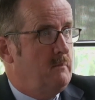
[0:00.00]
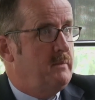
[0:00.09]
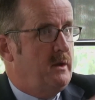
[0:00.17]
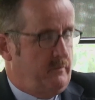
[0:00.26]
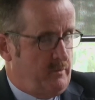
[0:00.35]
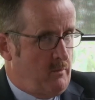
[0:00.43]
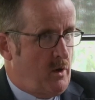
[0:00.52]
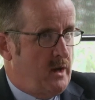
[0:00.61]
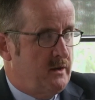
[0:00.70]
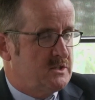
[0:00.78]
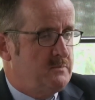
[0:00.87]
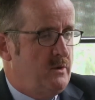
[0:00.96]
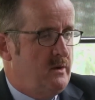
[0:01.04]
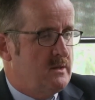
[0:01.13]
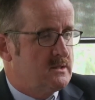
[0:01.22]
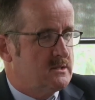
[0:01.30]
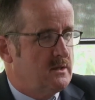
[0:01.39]
but from my own
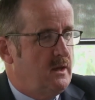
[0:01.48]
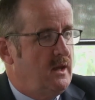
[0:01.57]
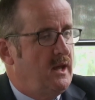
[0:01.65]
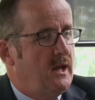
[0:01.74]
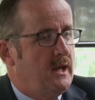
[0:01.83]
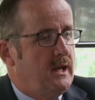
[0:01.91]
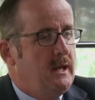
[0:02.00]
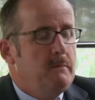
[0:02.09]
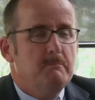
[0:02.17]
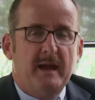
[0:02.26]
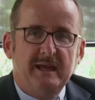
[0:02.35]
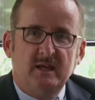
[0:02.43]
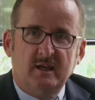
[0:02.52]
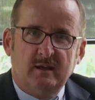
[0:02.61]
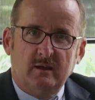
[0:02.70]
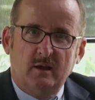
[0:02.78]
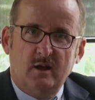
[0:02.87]
experience. In
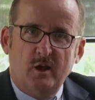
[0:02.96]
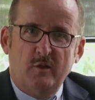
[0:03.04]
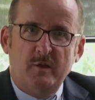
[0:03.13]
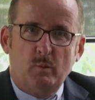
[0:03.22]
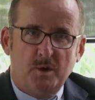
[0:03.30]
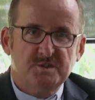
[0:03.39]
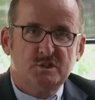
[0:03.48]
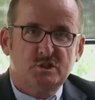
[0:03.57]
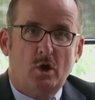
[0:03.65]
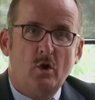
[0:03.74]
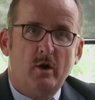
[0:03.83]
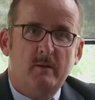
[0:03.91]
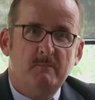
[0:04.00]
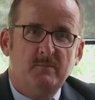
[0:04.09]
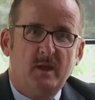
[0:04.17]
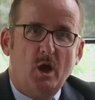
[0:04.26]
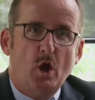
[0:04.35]
banking, there was a time
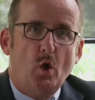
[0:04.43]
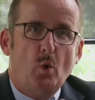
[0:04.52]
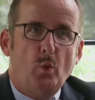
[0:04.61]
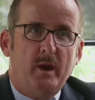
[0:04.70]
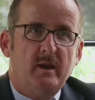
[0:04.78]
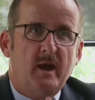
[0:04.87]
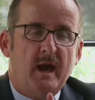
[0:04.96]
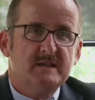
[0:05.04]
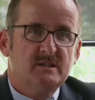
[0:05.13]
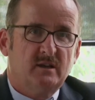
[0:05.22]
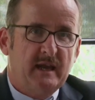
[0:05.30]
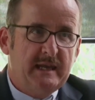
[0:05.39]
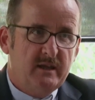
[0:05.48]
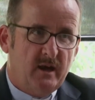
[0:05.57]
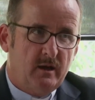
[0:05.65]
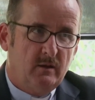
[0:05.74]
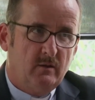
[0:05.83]
when, as a
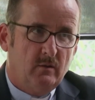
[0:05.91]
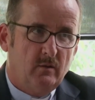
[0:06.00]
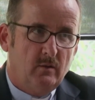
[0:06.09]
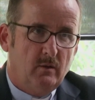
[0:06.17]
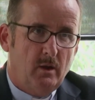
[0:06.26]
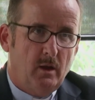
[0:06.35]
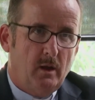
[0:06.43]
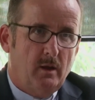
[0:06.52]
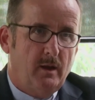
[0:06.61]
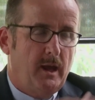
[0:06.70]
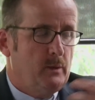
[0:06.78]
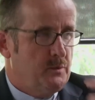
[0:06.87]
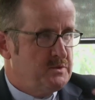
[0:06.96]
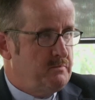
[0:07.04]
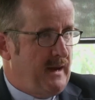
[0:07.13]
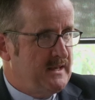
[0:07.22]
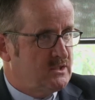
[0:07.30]
lender, it was
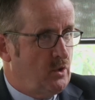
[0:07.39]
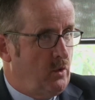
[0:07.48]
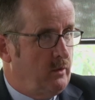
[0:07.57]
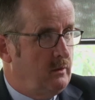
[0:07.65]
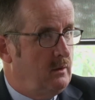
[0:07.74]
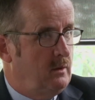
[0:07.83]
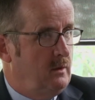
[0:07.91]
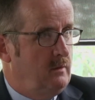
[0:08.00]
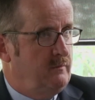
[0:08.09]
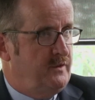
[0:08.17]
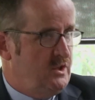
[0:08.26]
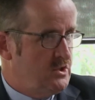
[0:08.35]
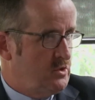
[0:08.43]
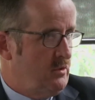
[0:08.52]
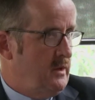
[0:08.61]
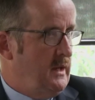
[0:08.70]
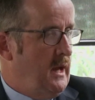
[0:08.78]
based on
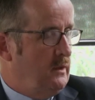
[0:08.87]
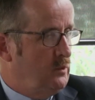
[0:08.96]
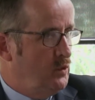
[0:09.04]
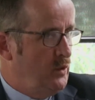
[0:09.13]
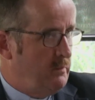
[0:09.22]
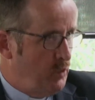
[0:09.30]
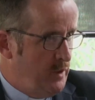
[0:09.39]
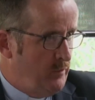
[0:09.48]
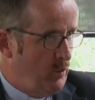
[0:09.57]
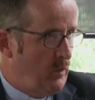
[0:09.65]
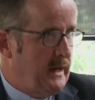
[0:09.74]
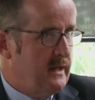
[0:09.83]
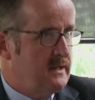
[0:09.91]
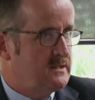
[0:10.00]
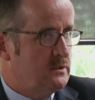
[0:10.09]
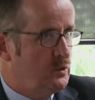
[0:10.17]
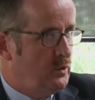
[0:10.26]
fiduciary and good approval ratings
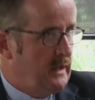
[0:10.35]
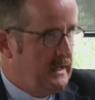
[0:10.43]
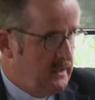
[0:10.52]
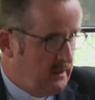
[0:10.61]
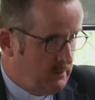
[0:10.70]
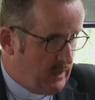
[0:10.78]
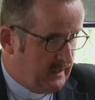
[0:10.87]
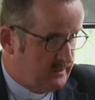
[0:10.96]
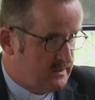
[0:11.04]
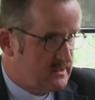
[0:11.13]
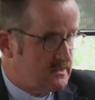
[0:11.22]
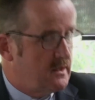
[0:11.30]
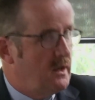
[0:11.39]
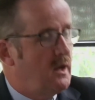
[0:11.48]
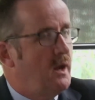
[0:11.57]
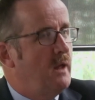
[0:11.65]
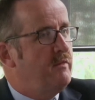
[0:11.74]
and good lending practice.
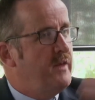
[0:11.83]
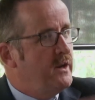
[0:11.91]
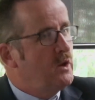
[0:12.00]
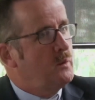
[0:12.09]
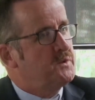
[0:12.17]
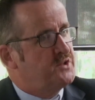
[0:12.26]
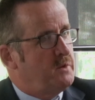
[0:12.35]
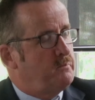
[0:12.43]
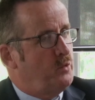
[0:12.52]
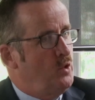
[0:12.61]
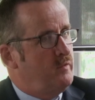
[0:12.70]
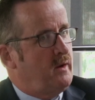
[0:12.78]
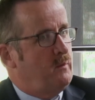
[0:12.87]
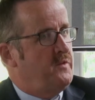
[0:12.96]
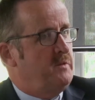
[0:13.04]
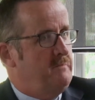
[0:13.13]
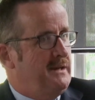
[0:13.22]
Then I was an approver
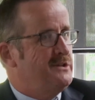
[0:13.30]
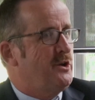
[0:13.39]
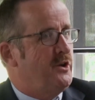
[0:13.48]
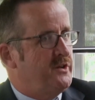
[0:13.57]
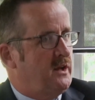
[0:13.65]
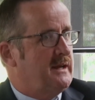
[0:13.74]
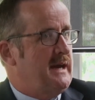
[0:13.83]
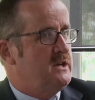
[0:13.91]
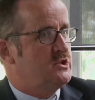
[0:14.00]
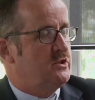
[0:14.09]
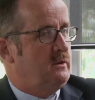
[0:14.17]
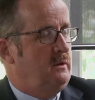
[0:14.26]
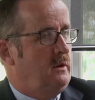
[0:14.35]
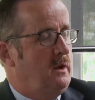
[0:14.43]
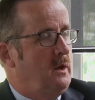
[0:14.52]
with a $1 million delegation